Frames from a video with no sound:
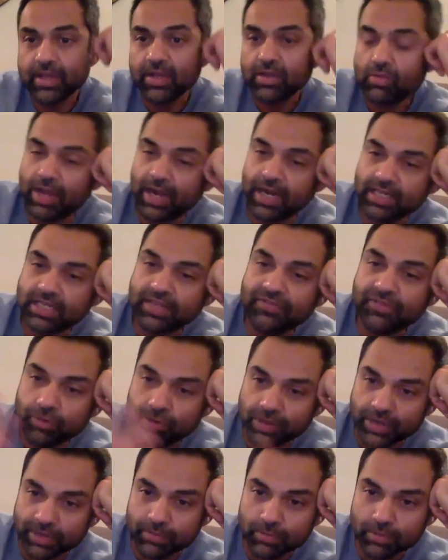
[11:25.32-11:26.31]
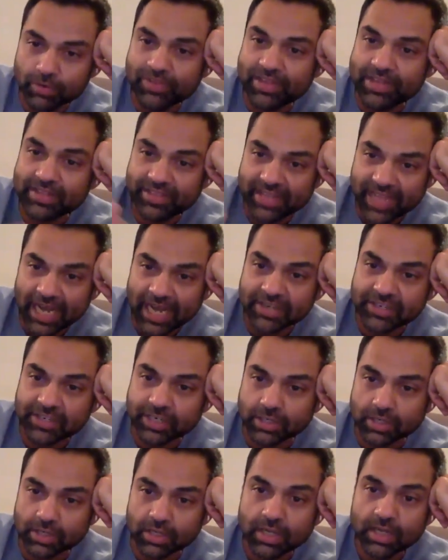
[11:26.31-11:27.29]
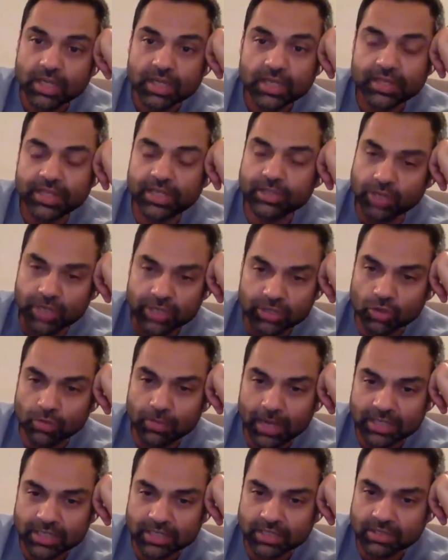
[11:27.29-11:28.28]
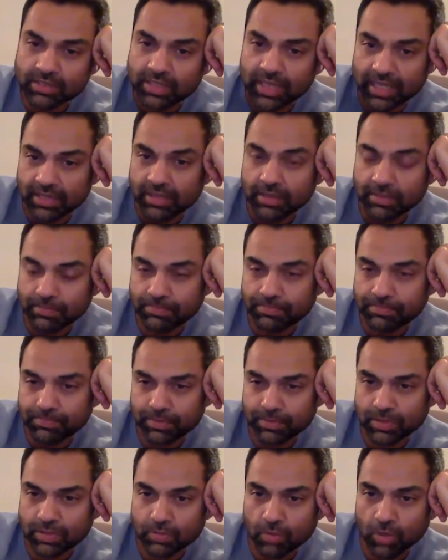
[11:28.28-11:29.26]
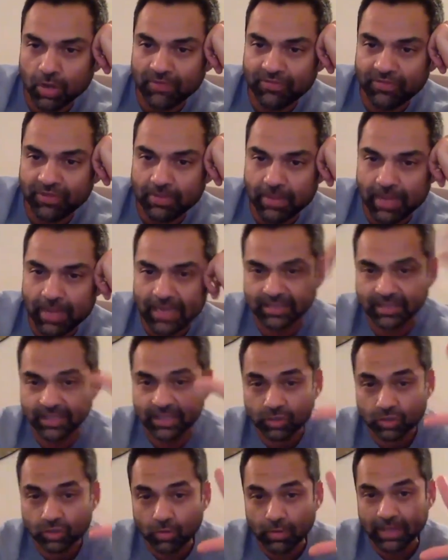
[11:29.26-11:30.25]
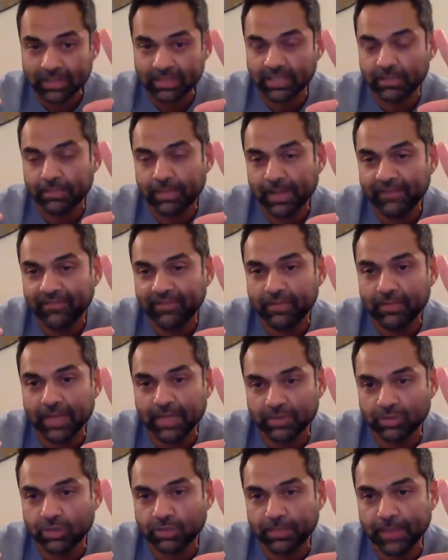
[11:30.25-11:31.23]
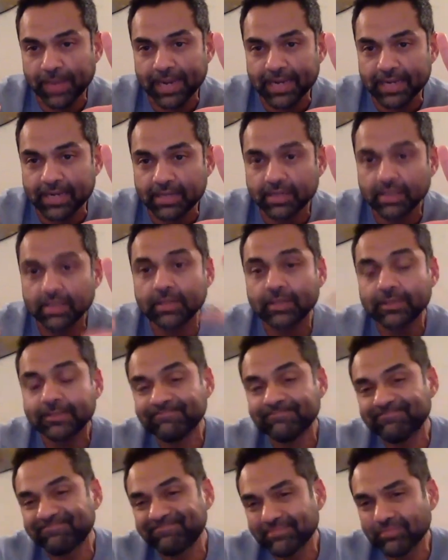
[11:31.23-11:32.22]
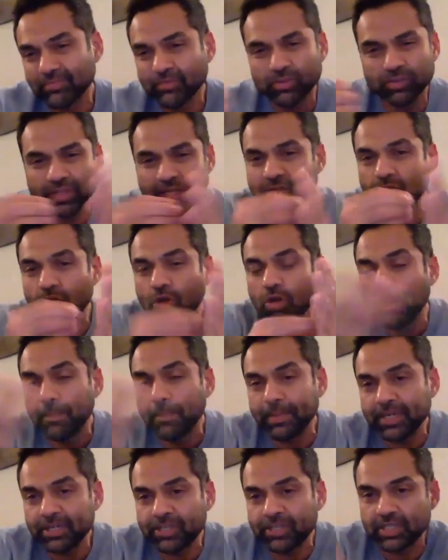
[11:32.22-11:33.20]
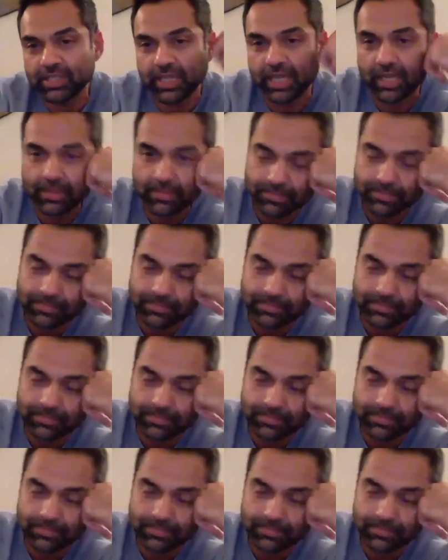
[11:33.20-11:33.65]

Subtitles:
Whereas if you're doing a movie in theatrical, there's only so much that the small film has, and there's so much that the big film has to spend. There's no competition there.